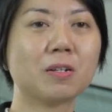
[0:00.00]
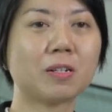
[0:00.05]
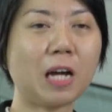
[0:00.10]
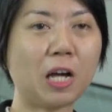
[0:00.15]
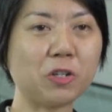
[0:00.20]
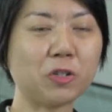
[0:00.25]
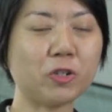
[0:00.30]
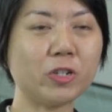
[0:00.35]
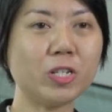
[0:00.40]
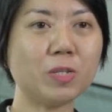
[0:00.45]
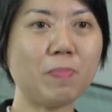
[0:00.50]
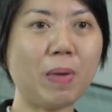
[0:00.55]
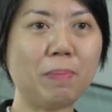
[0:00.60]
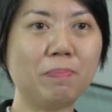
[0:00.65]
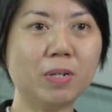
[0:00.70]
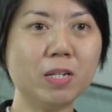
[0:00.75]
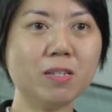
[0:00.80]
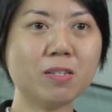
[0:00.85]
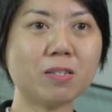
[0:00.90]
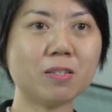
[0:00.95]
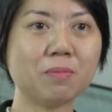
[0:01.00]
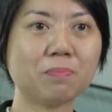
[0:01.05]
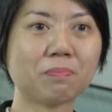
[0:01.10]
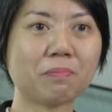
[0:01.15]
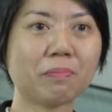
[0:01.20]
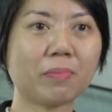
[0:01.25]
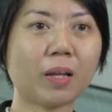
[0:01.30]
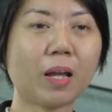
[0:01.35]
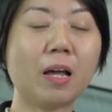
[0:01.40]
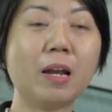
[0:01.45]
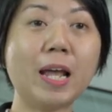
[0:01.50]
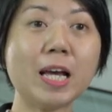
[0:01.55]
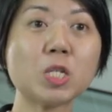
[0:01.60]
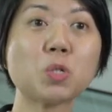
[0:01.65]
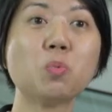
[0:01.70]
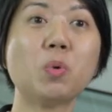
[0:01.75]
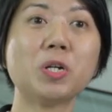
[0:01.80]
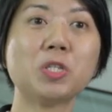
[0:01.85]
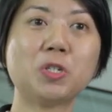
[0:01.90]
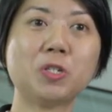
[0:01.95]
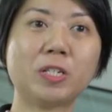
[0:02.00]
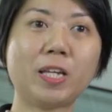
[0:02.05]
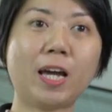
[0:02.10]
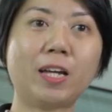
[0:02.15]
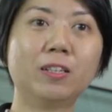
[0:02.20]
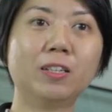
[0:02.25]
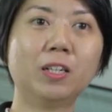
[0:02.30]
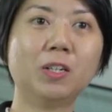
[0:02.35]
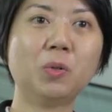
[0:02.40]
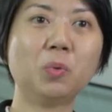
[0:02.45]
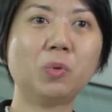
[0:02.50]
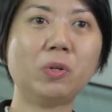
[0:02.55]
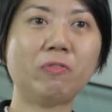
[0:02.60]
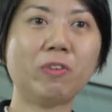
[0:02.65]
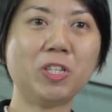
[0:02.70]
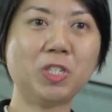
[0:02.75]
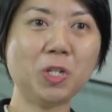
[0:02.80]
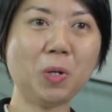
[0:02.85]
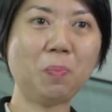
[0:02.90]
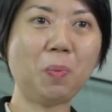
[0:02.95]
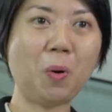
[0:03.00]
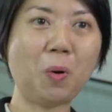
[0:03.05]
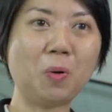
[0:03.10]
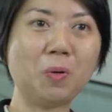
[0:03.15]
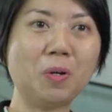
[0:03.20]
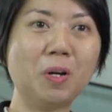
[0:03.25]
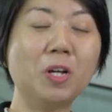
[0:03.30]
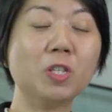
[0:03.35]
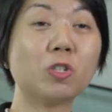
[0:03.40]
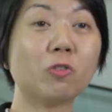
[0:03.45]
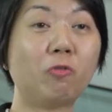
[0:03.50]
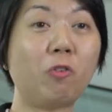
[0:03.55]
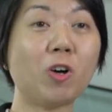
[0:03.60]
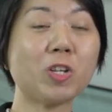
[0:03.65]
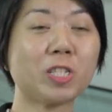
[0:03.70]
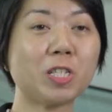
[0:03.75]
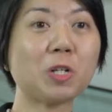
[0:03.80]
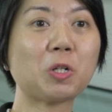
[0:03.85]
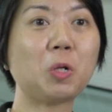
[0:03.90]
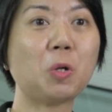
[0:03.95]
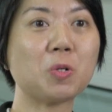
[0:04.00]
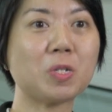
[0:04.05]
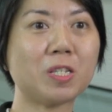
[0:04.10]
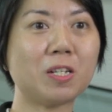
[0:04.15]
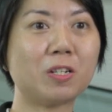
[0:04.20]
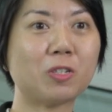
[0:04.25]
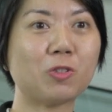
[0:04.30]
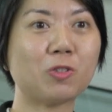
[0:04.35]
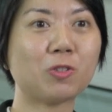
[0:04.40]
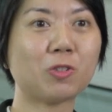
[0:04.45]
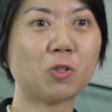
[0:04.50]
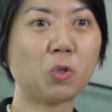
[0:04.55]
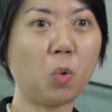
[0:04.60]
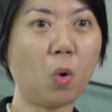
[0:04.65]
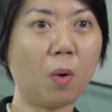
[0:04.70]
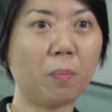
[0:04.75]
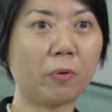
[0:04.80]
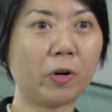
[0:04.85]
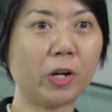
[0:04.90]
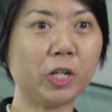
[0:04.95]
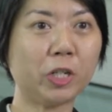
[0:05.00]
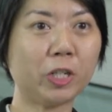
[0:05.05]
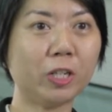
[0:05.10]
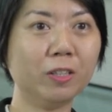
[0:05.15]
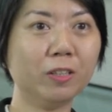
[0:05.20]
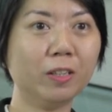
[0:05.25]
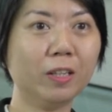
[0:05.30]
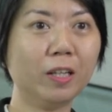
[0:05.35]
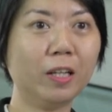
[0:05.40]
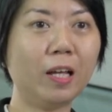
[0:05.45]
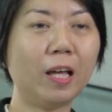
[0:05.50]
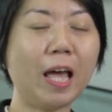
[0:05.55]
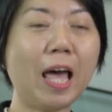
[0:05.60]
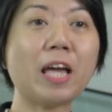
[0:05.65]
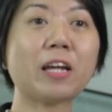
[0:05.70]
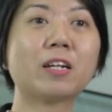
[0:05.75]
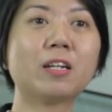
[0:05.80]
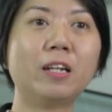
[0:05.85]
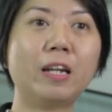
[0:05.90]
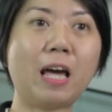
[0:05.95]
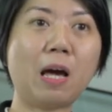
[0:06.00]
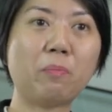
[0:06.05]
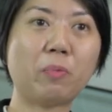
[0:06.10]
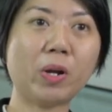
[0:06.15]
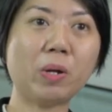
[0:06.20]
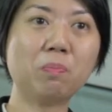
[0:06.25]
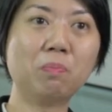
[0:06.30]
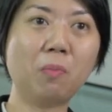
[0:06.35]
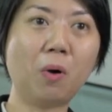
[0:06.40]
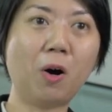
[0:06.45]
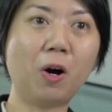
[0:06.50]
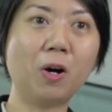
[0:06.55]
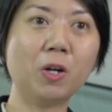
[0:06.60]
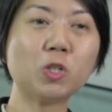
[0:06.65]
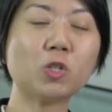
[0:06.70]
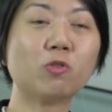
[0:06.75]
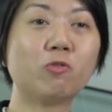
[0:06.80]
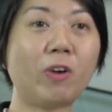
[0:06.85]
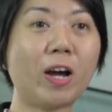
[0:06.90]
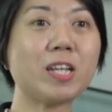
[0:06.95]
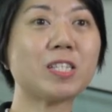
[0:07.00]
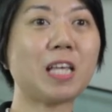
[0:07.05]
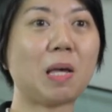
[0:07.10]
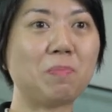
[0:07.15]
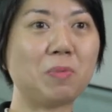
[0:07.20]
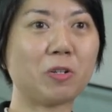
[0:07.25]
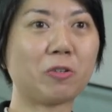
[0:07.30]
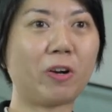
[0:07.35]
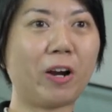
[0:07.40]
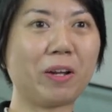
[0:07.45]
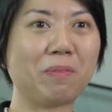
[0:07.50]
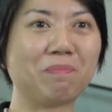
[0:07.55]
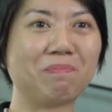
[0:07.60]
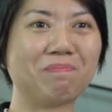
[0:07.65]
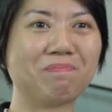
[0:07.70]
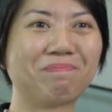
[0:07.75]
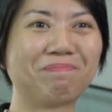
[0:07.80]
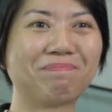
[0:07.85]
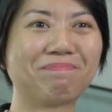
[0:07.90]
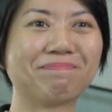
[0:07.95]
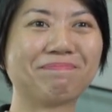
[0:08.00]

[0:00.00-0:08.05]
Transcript: countries members, let's work together with Interpol to foster closer cooperation and collaborate more to fight cybercrime.